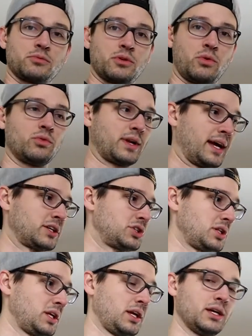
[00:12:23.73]
We won't
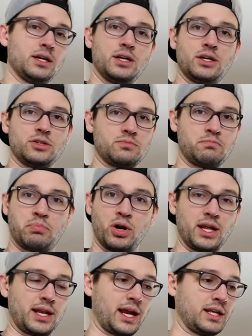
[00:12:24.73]
actually
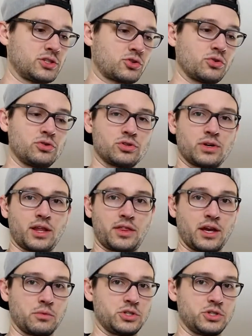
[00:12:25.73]
put in any screws or anything.